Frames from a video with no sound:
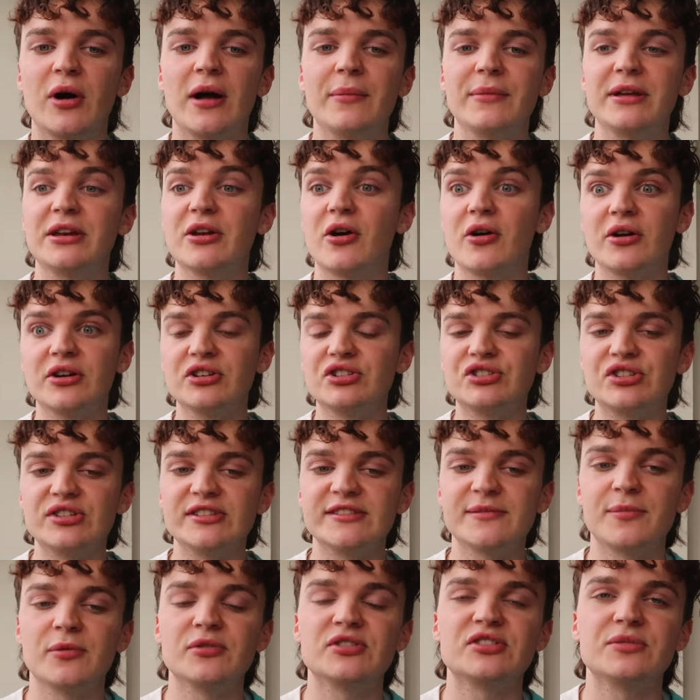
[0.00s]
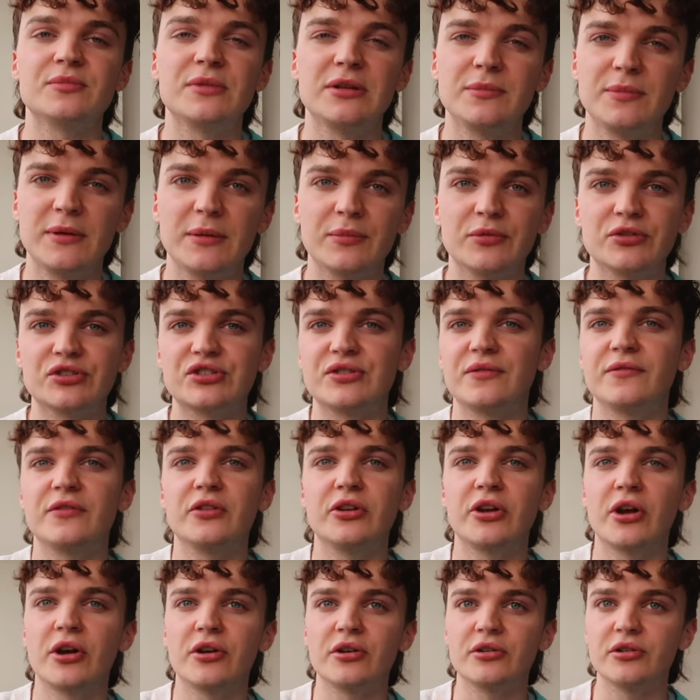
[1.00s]
I mean, how is she supposed to meet people? She
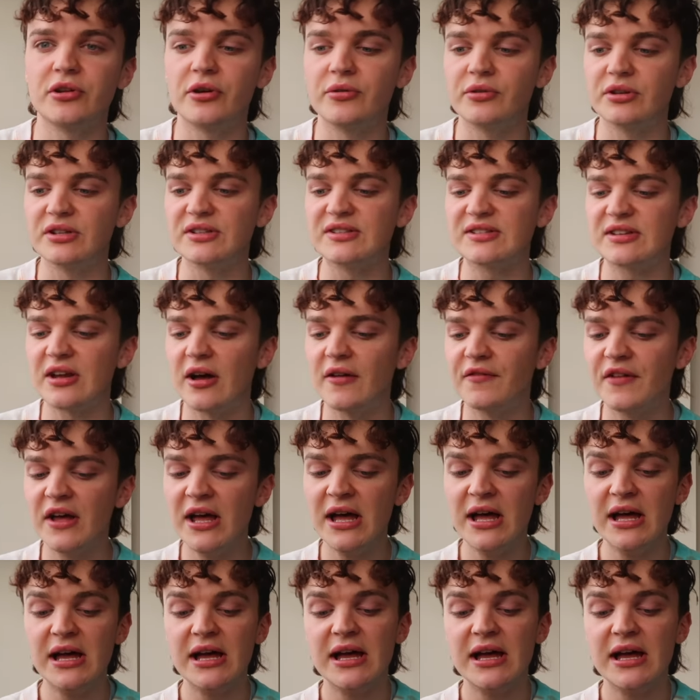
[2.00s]
flew out alone and stuff.